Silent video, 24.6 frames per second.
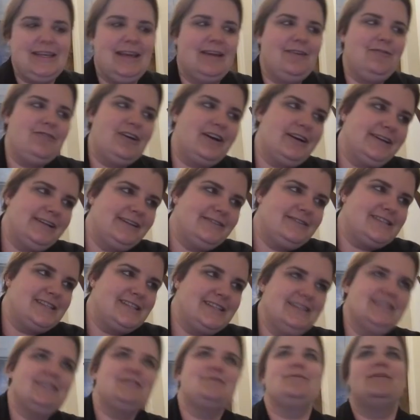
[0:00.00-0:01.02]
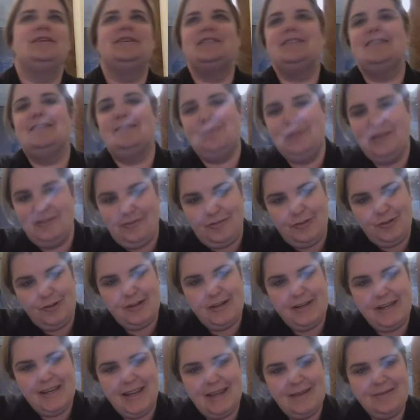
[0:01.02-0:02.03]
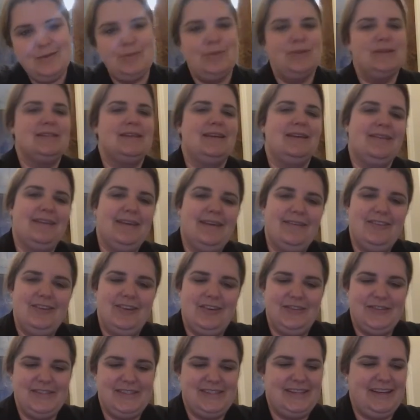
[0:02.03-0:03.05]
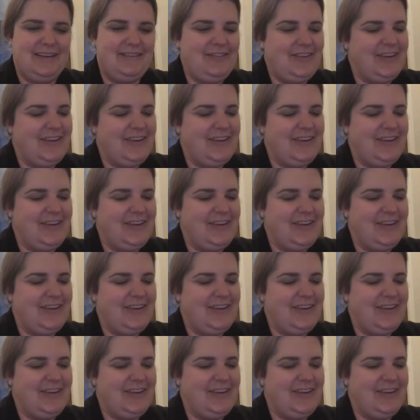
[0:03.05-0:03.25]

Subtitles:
like where he was a dishwasher before he came to Biscuit Love and all this stuff.